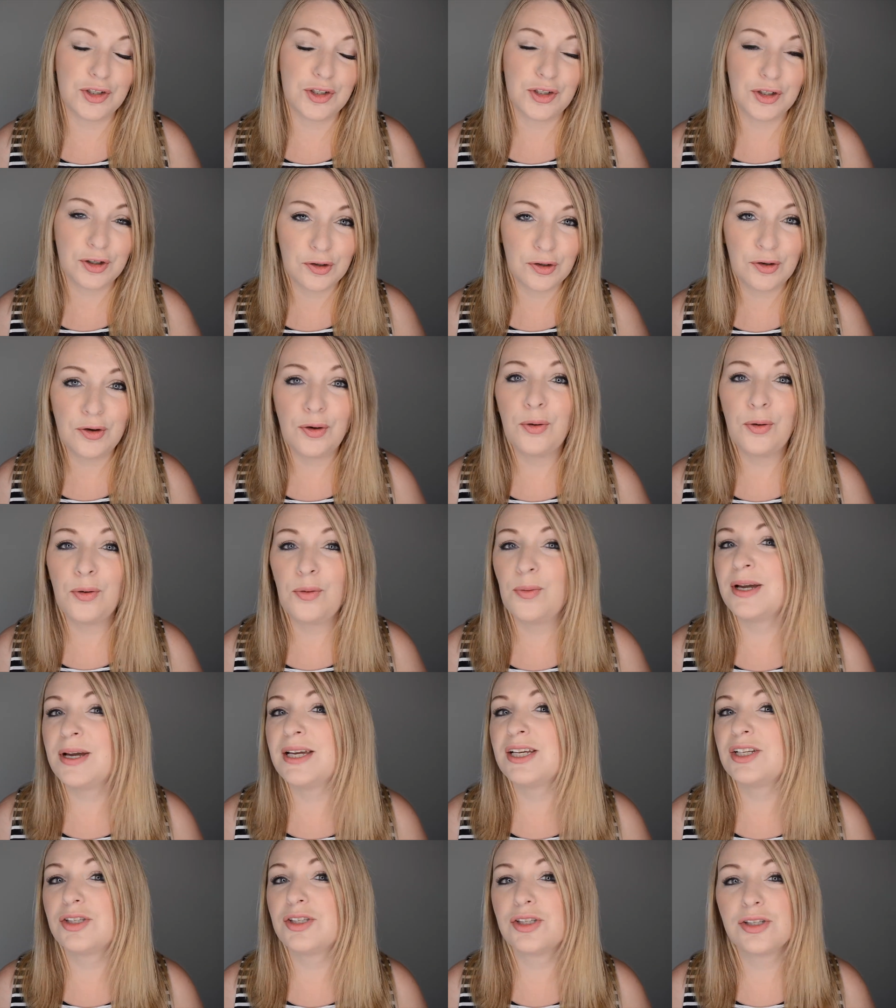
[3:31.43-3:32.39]
You can
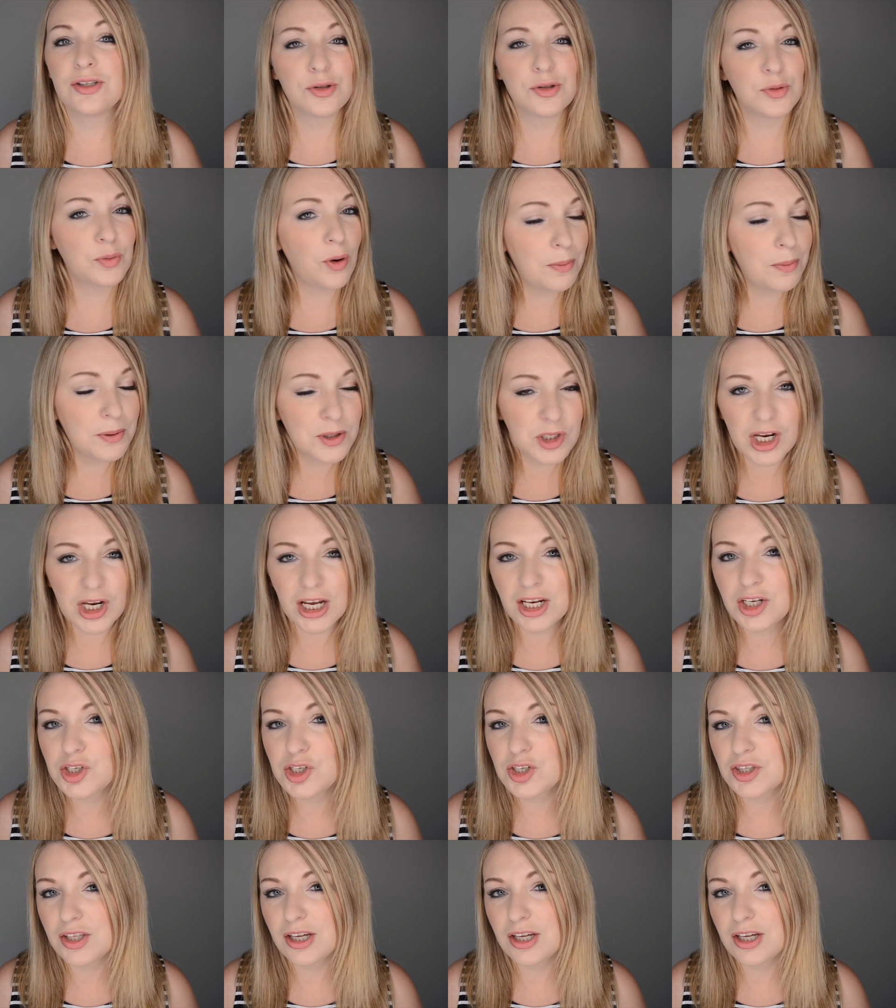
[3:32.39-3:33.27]
always swap and change